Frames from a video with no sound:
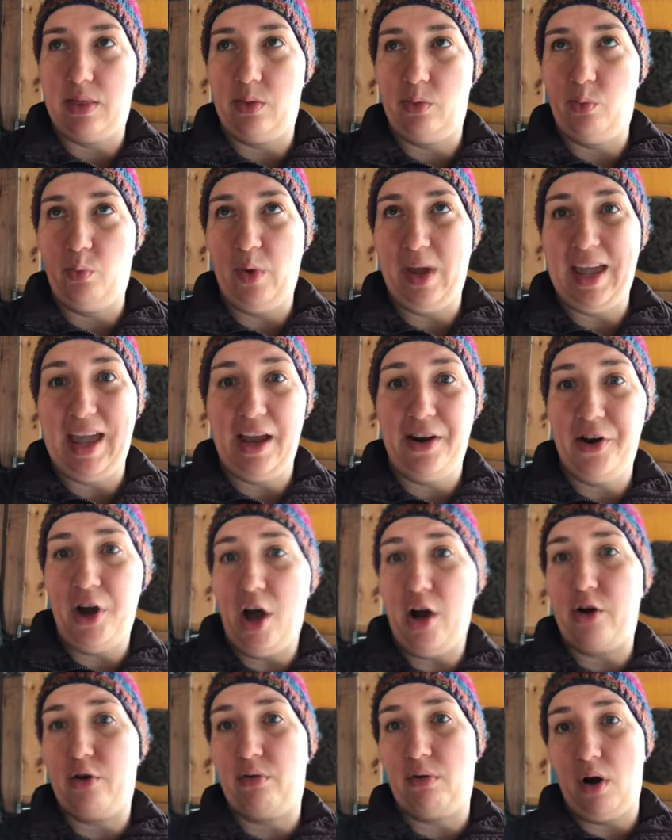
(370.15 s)
we
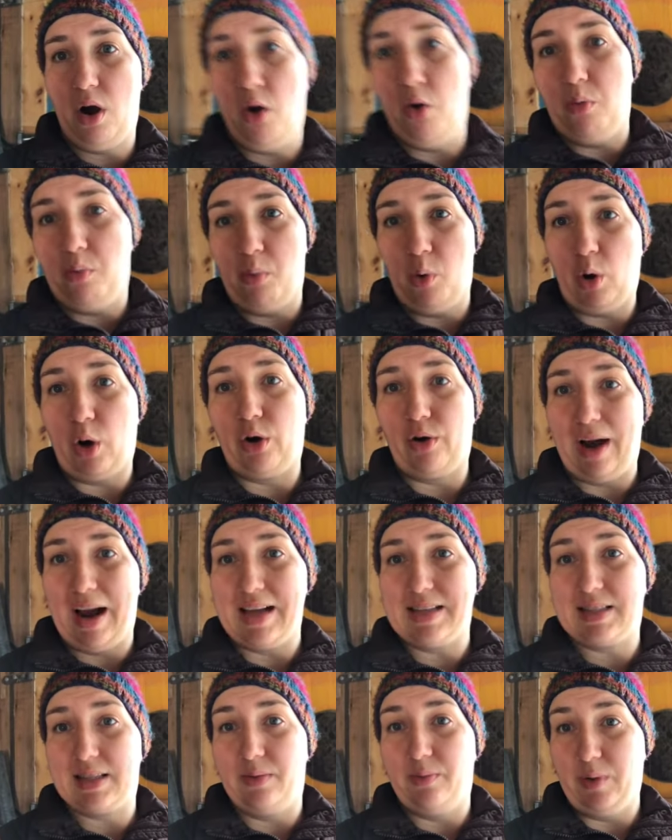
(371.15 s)
cannot grow more
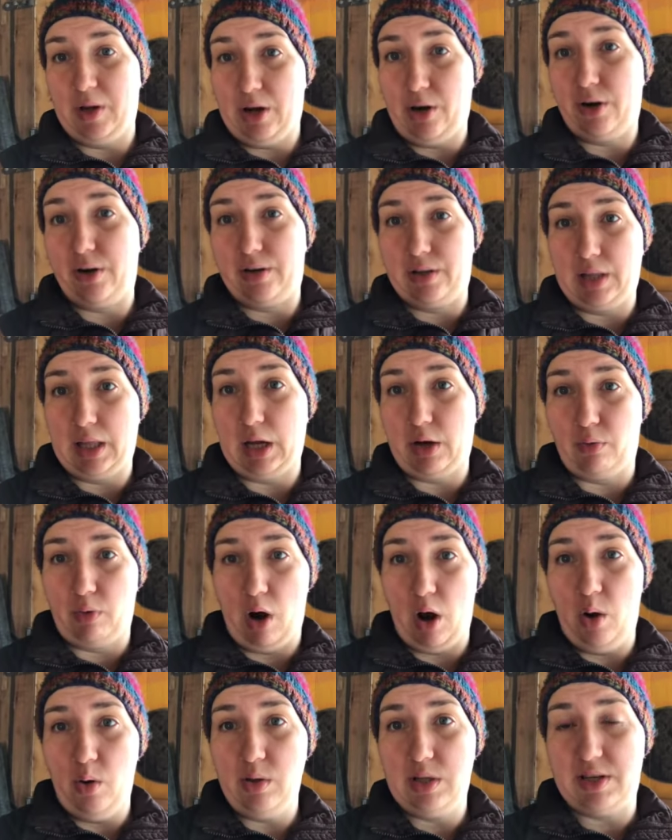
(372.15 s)
grass than we currently
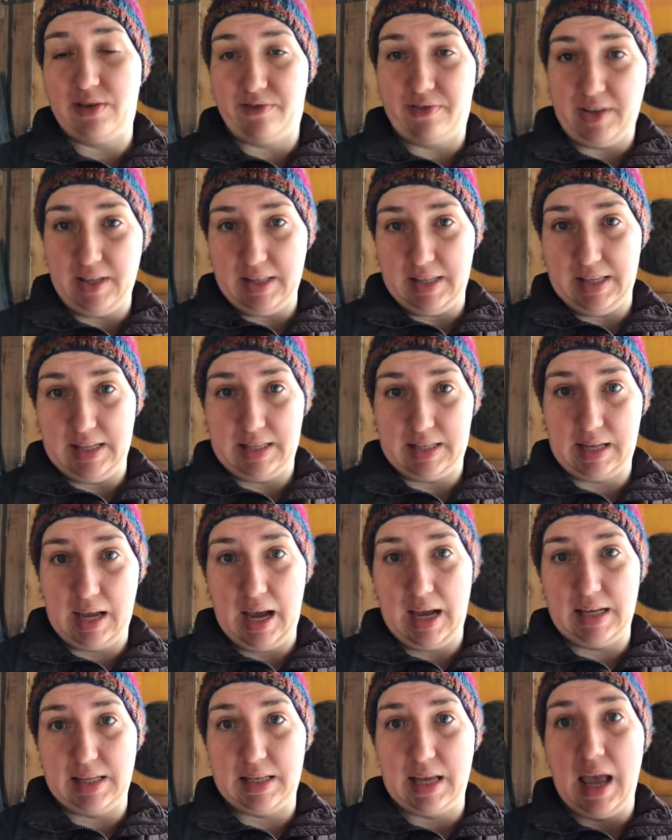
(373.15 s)
grow to feed these
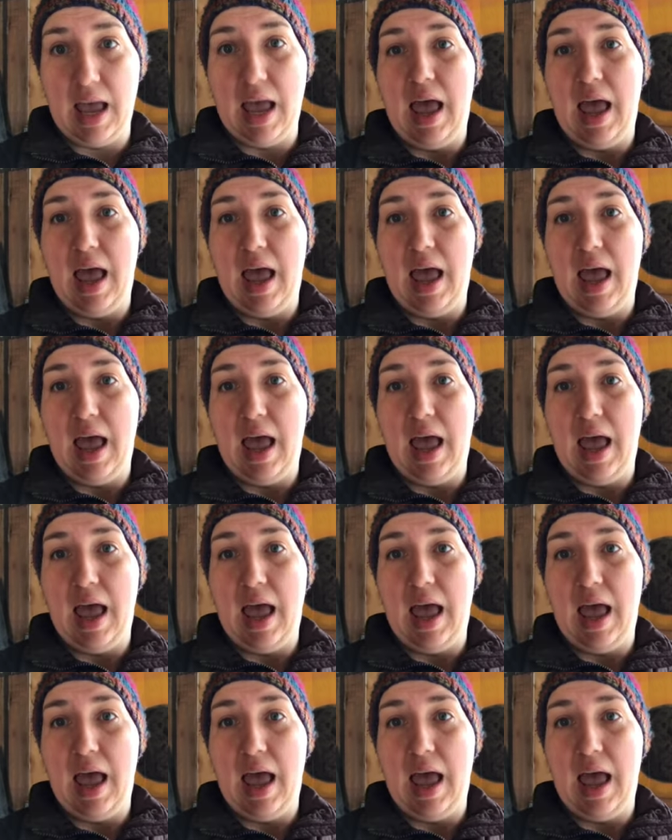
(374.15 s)
guys.